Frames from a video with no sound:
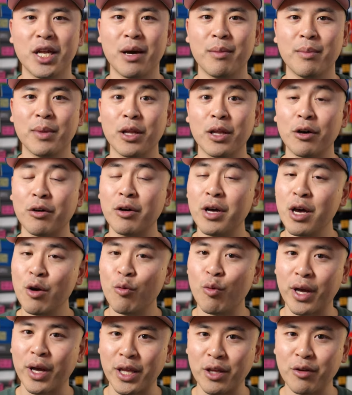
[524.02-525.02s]
down below
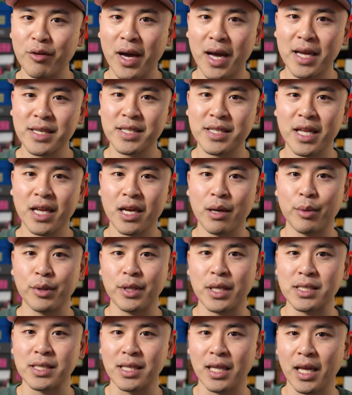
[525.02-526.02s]
what you guys think about
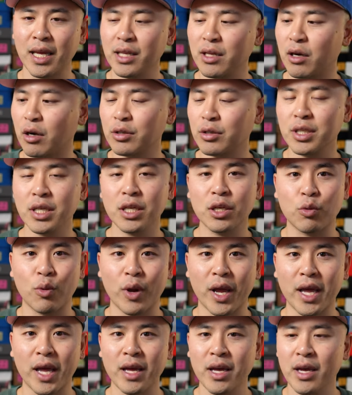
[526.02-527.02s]
this light Arctic
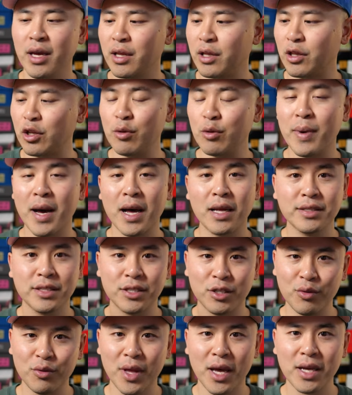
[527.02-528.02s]
Gray New Balance
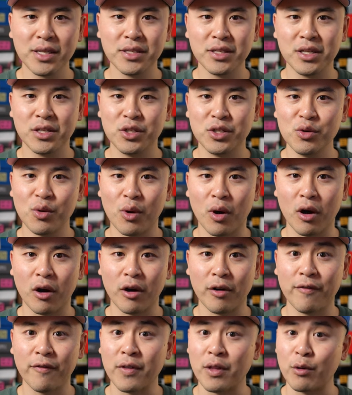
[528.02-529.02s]

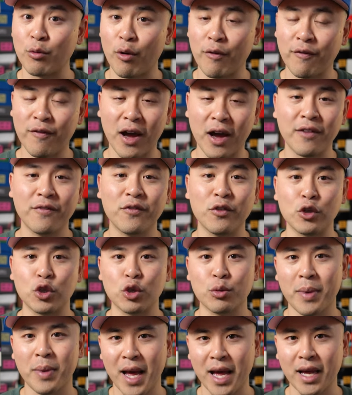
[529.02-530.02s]
2002R from the Refined Future
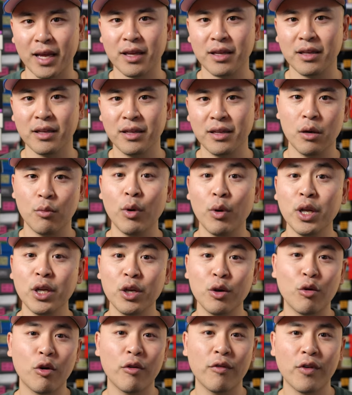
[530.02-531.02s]
Pack. What are
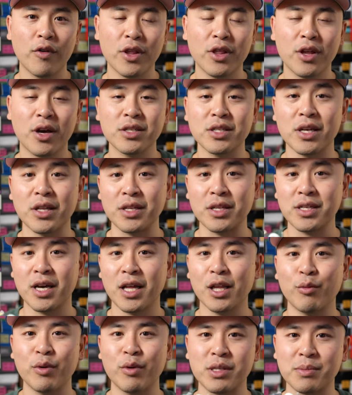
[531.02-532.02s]
your overall thoughts on this
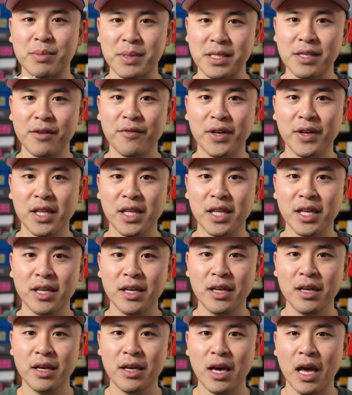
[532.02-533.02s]
colorway specifically?
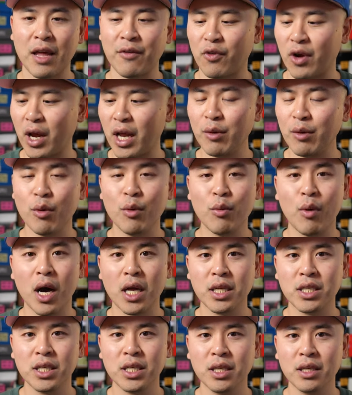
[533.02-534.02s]
And for anyone
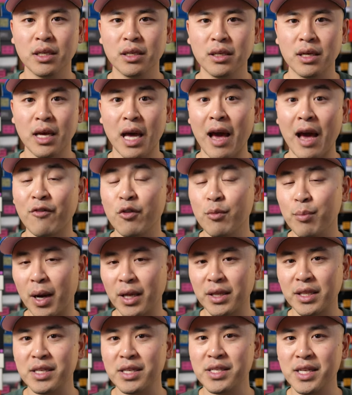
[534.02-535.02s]
watching, have you
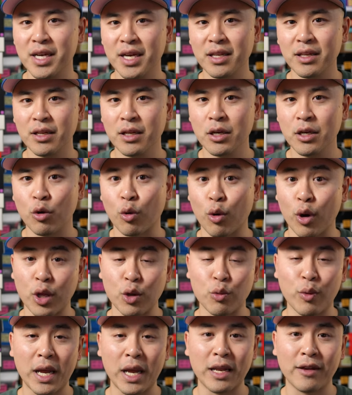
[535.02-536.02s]
bought these yet? Or are you
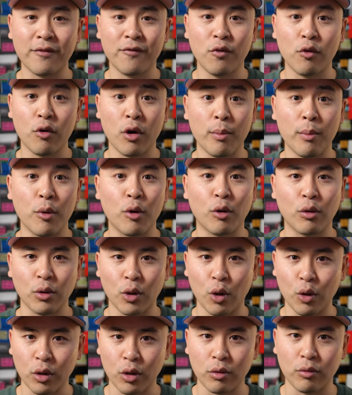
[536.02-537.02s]
waiting for a more
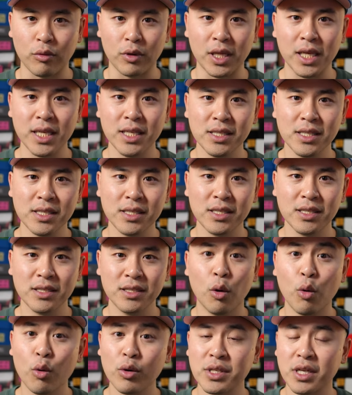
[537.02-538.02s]
local release?
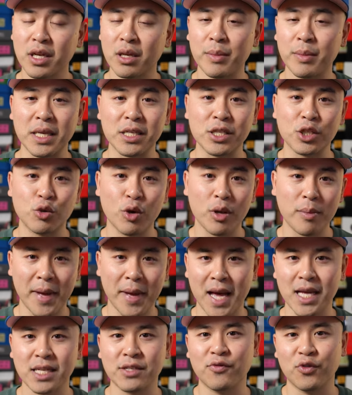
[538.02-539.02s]
Or is it gonna be a straight
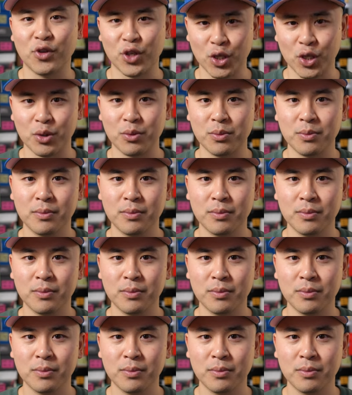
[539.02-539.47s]
pass for you?